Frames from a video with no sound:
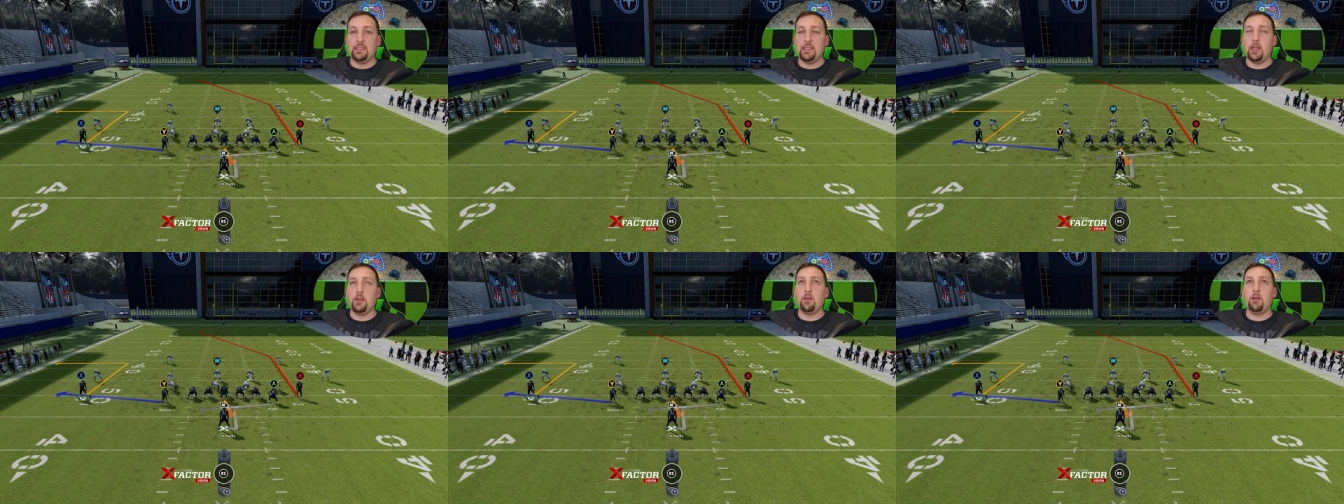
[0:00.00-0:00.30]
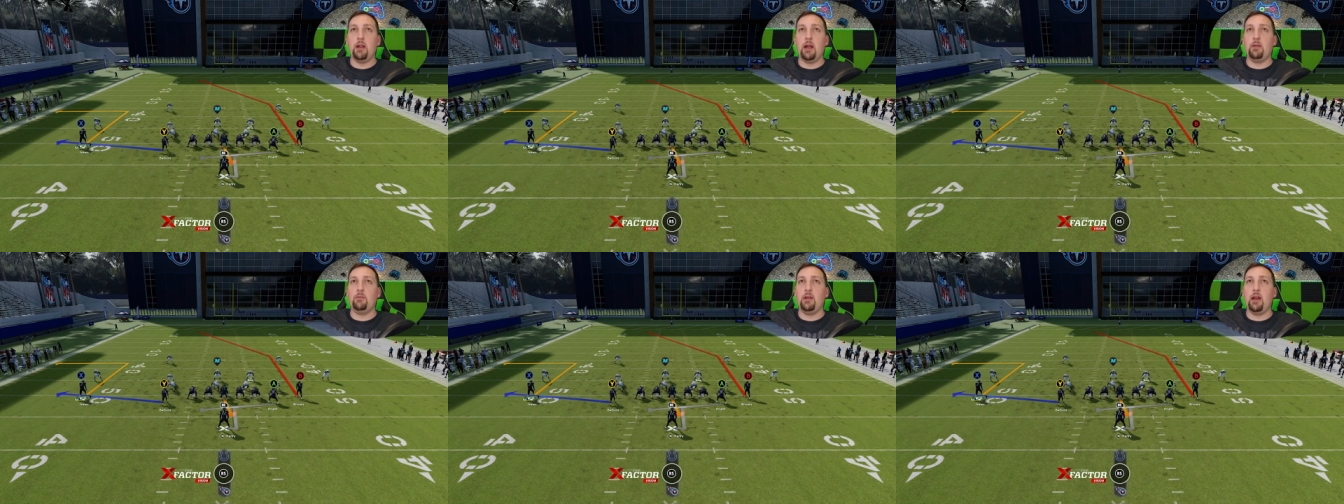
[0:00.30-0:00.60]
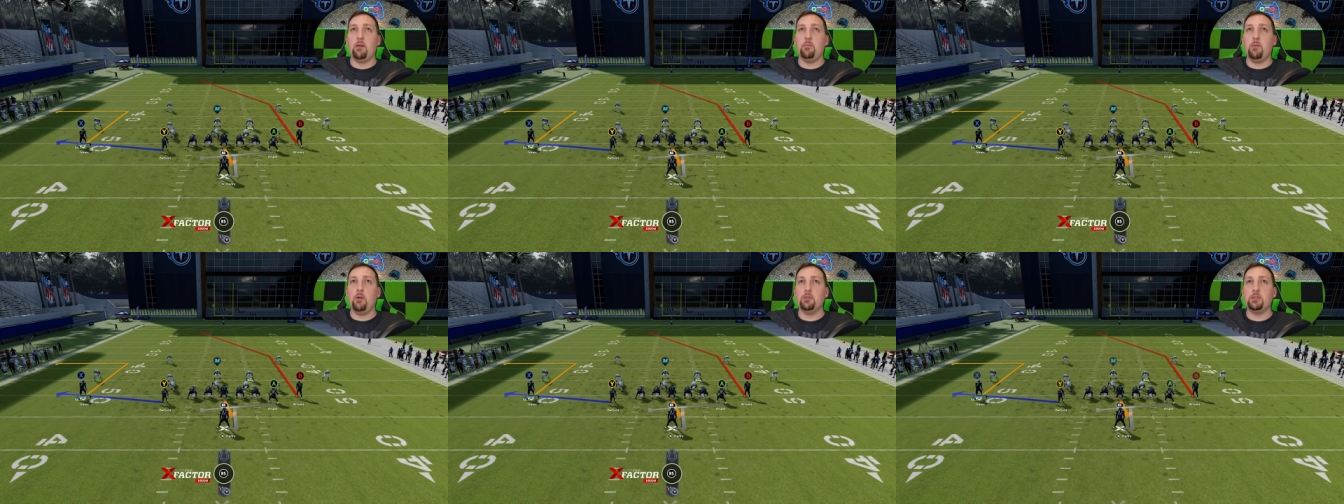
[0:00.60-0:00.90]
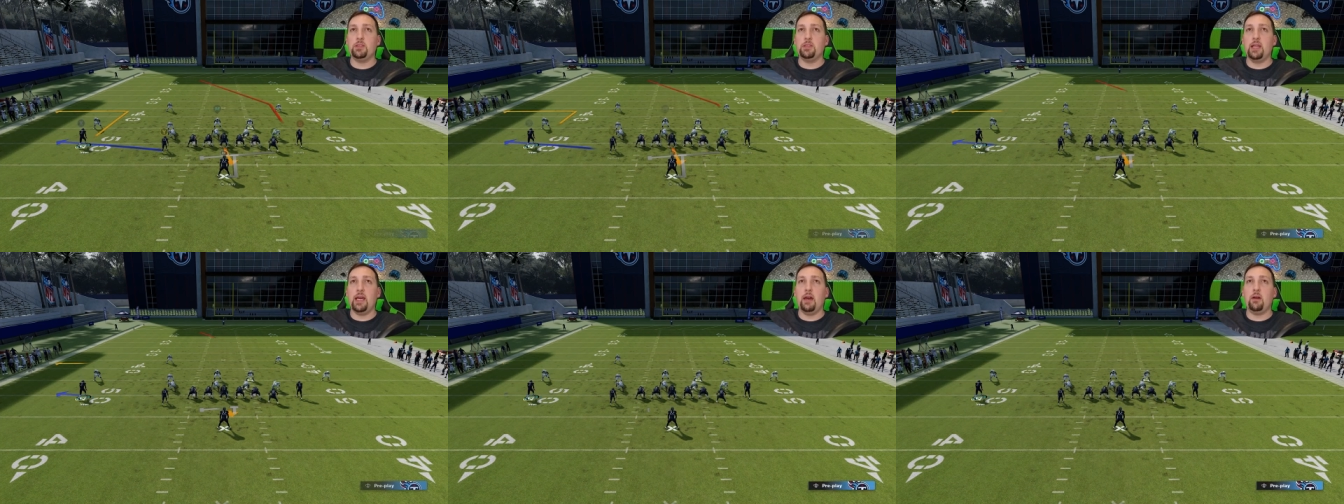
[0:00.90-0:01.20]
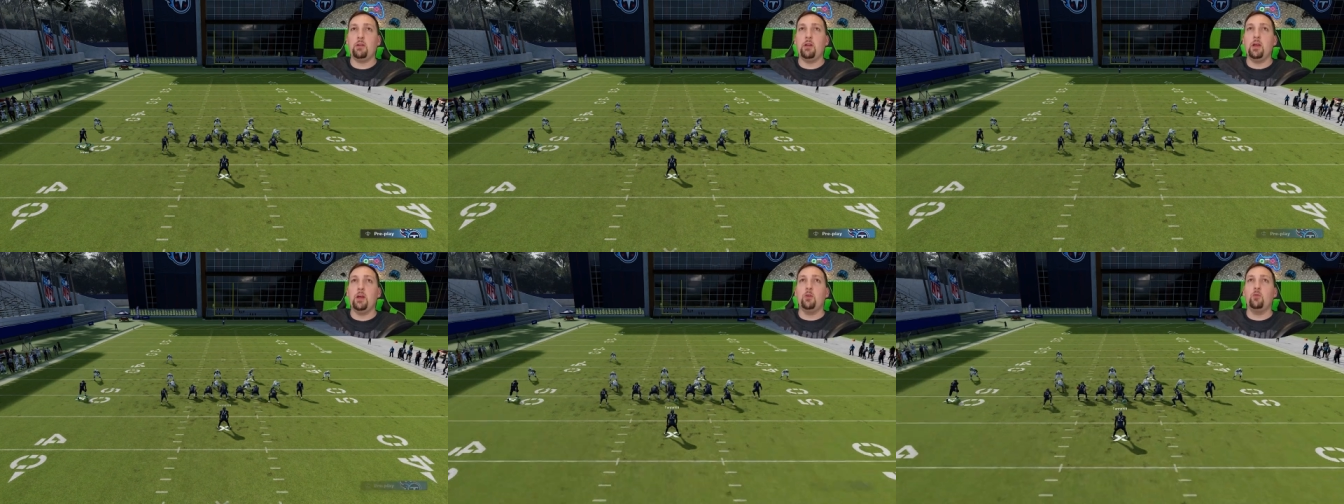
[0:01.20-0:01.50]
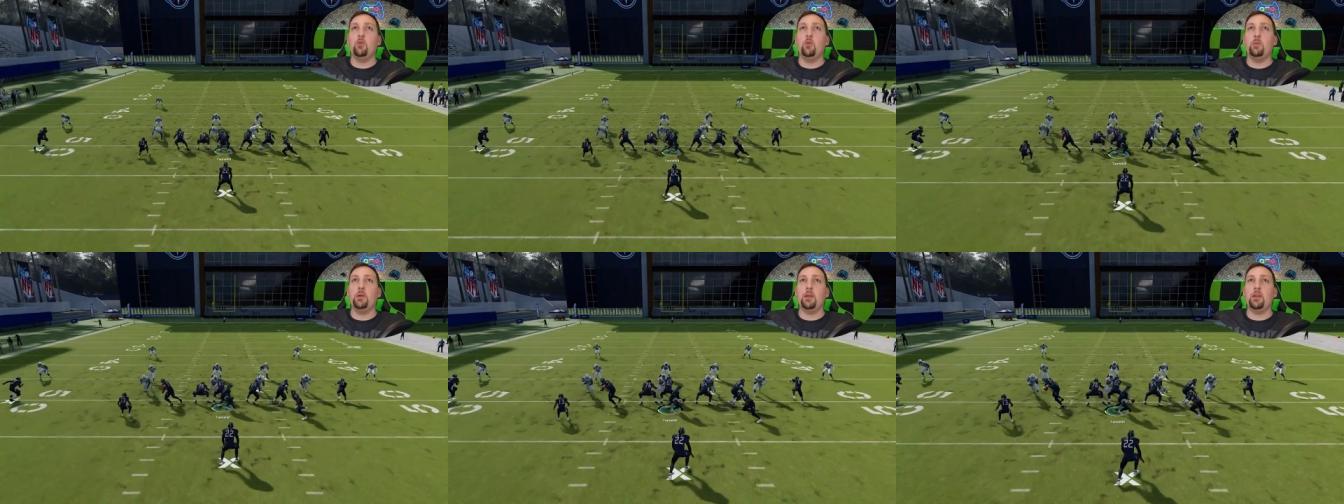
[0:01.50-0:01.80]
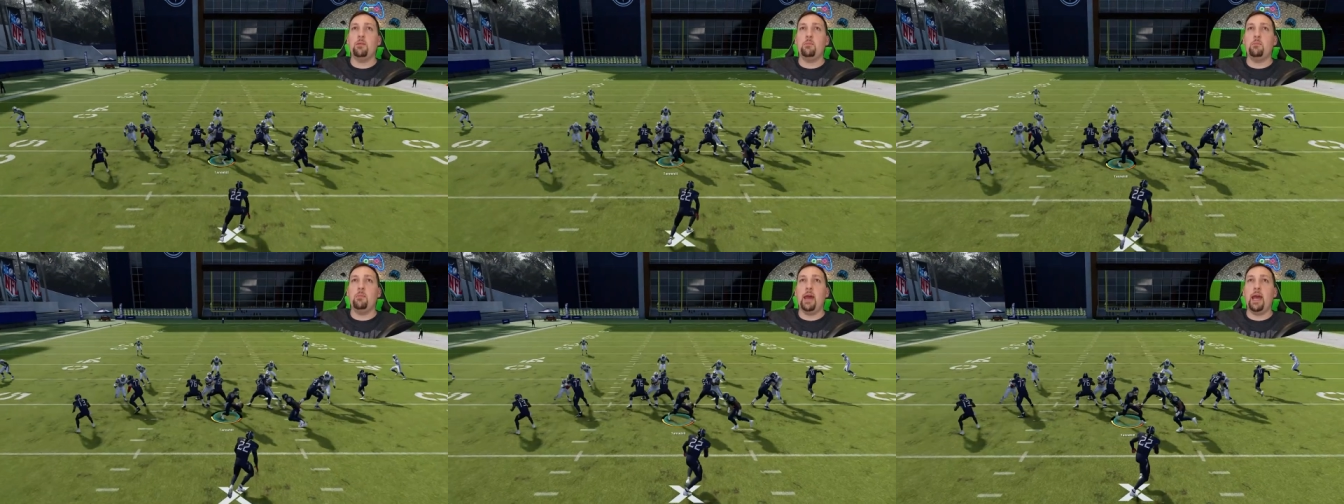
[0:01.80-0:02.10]
a 10-yard out route motioned out will
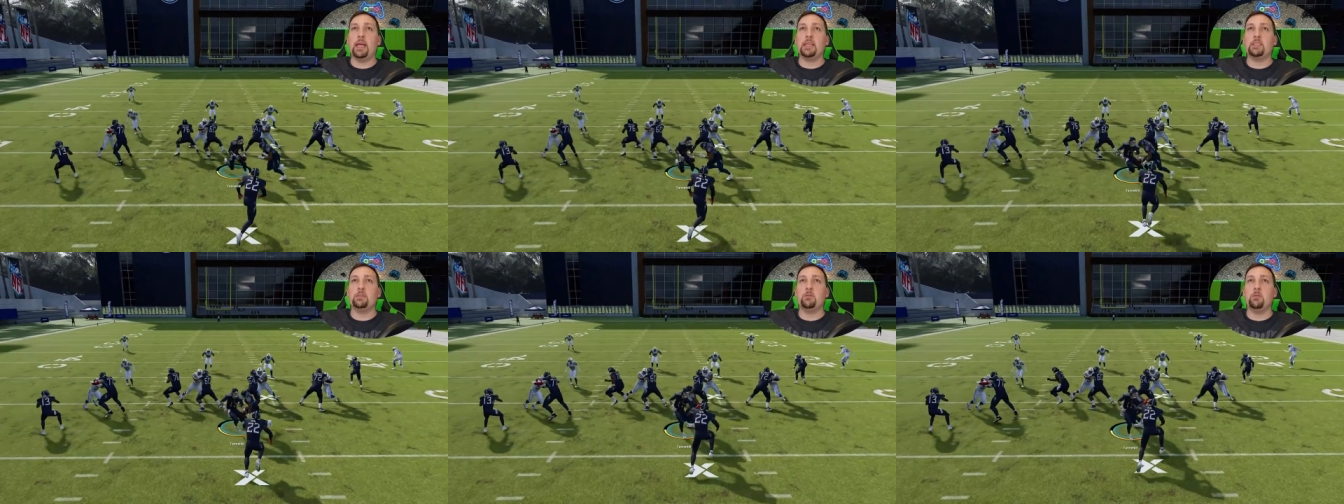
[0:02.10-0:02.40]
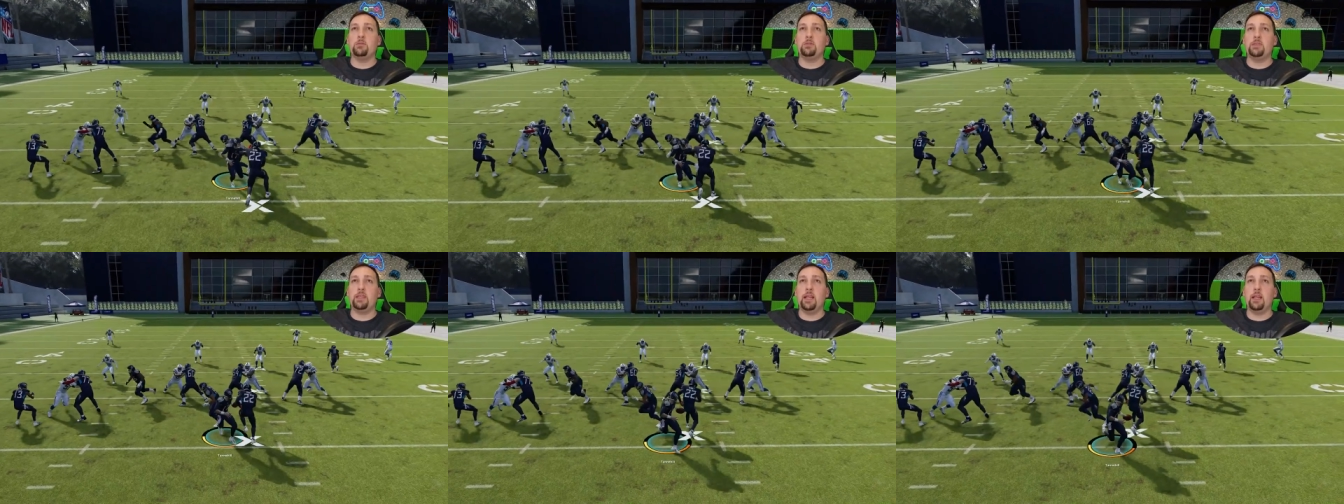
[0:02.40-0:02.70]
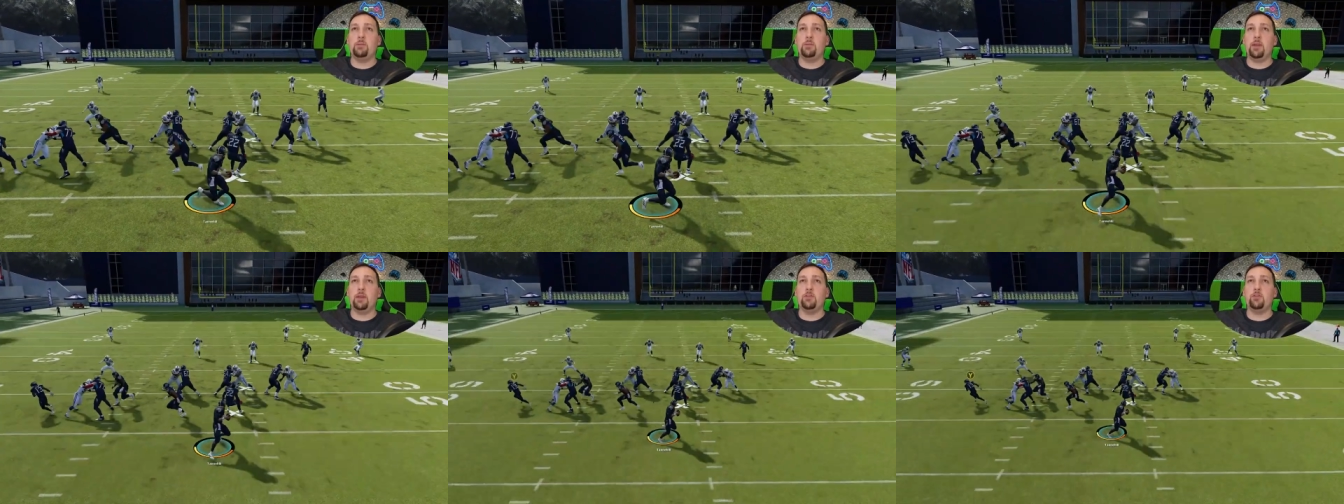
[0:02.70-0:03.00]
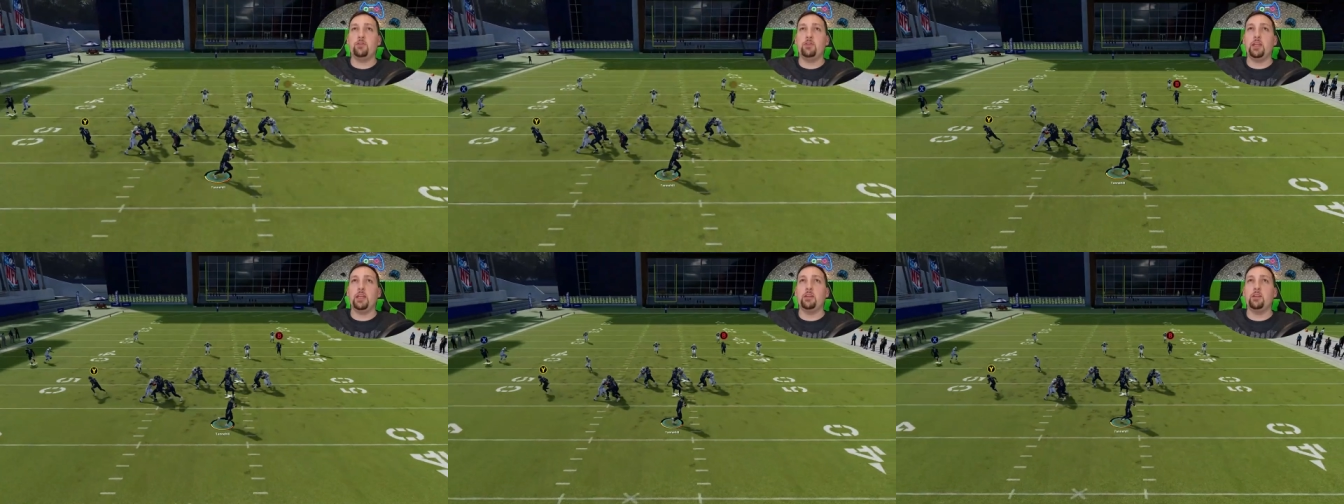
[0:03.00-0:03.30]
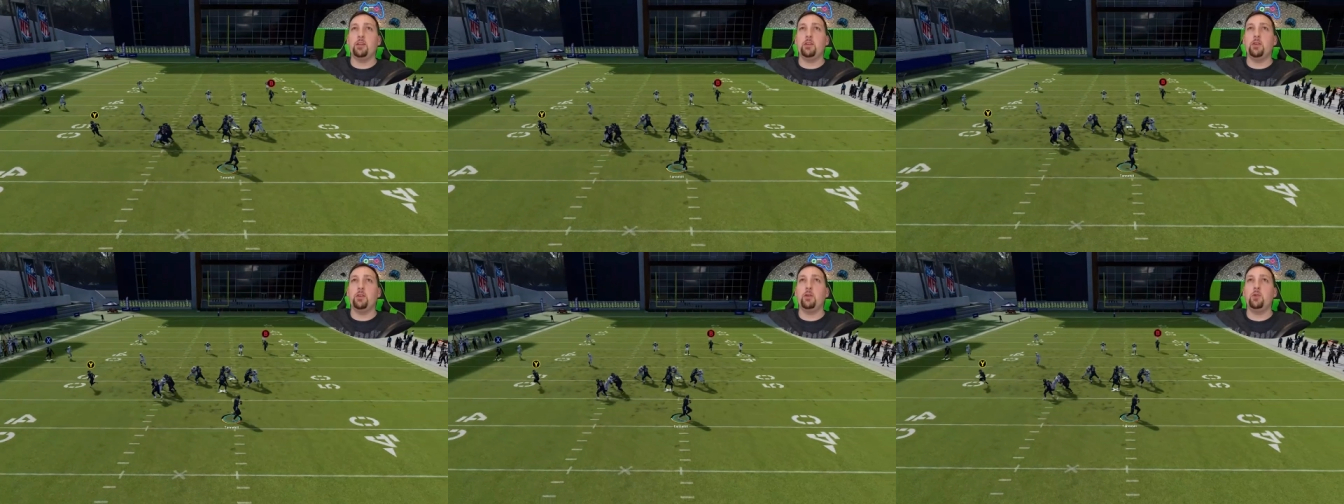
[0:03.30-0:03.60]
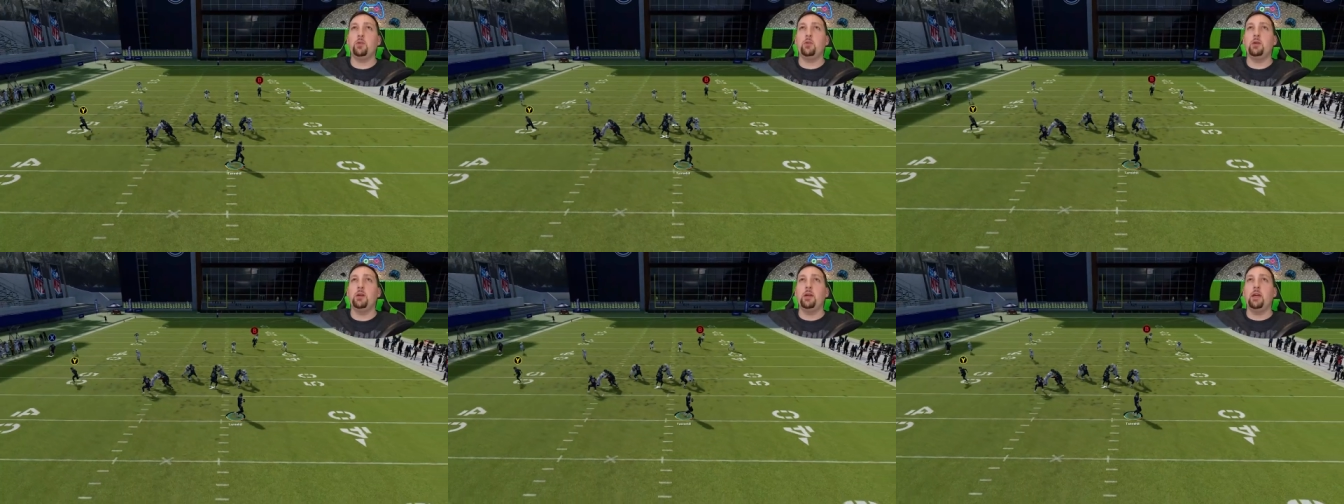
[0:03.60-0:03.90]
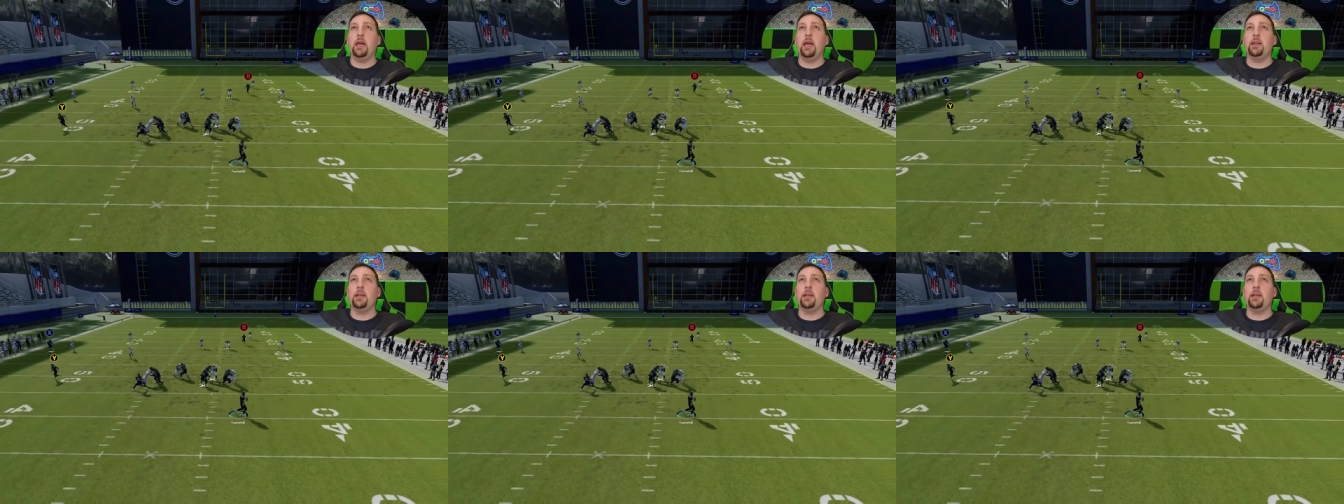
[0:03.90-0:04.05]
be the maximum setup that you need to do,